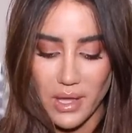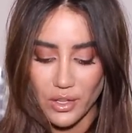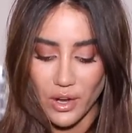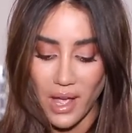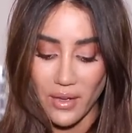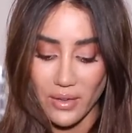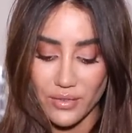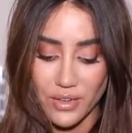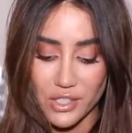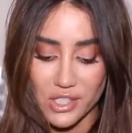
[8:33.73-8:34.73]
You know, having
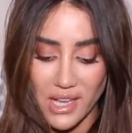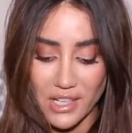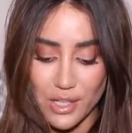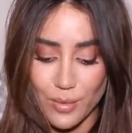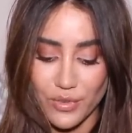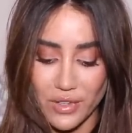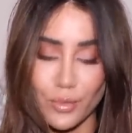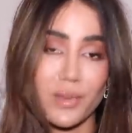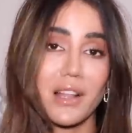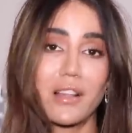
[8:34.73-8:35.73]
fringe is actually proving to
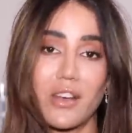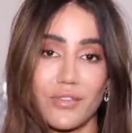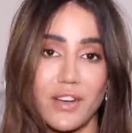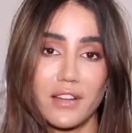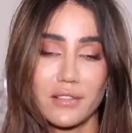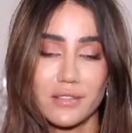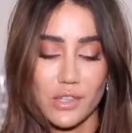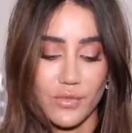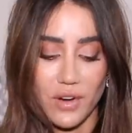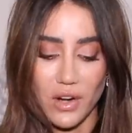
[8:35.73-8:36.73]
be a lot of fun
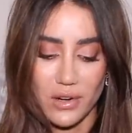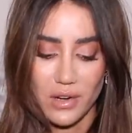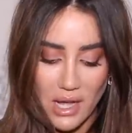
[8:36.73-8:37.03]
so far.